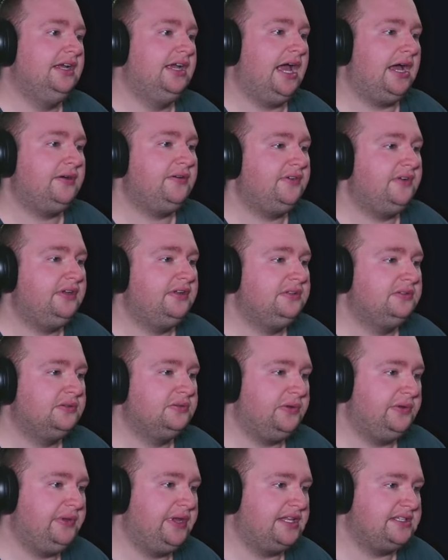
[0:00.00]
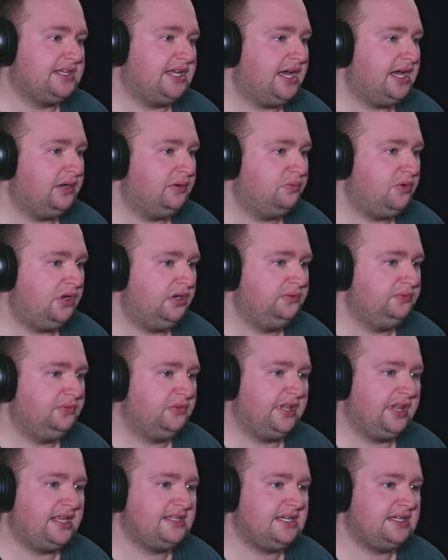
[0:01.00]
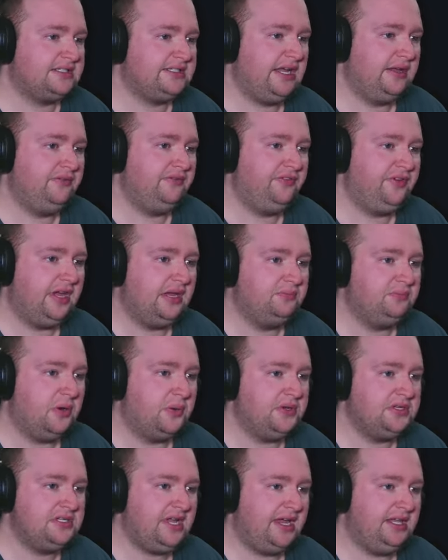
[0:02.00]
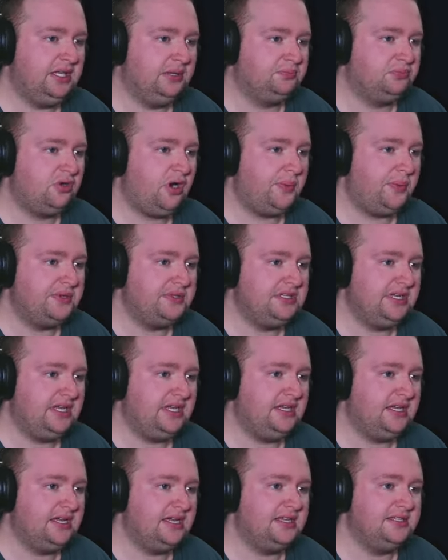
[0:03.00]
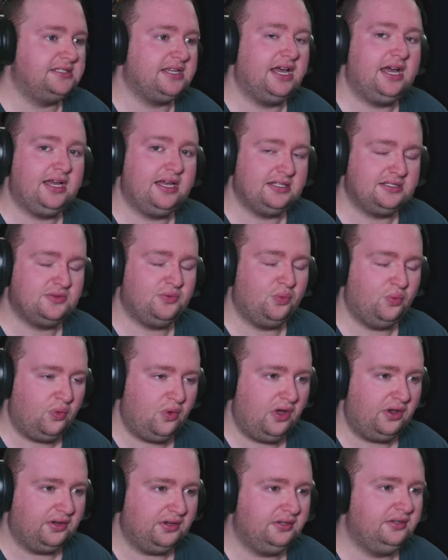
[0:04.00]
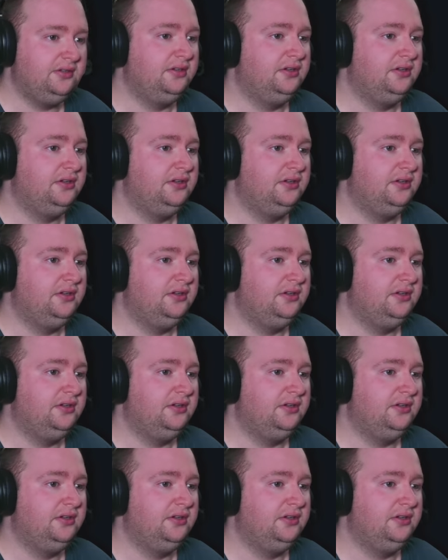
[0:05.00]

However, when we get to art 1, we've got the exact same thing, but we're setting the property as art 1,